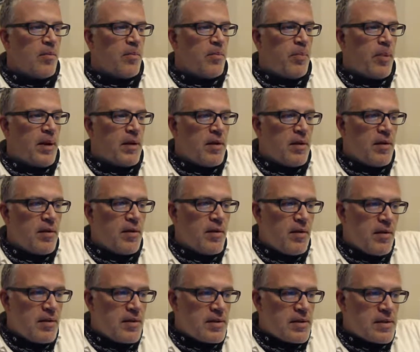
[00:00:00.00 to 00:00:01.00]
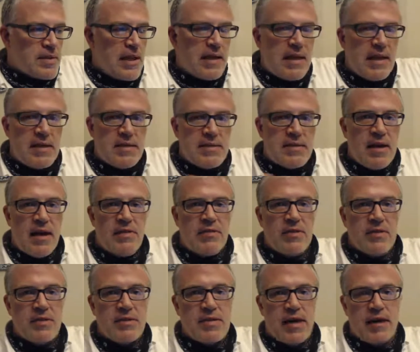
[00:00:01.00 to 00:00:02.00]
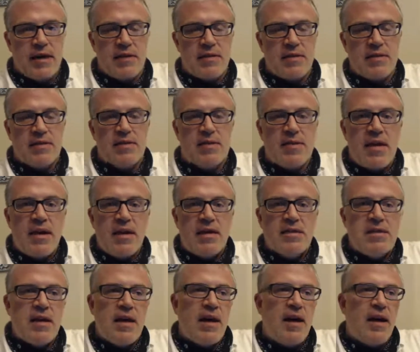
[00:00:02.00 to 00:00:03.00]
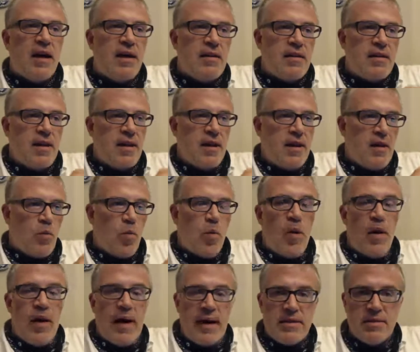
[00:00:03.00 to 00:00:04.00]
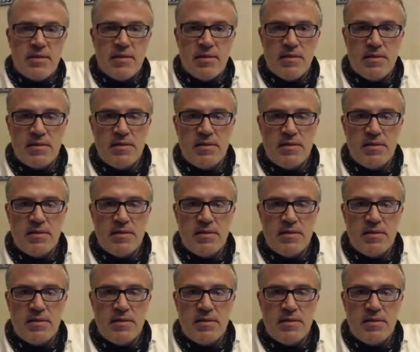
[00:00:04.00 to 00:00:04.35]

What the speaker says: But set that aside for a second. Set aside the what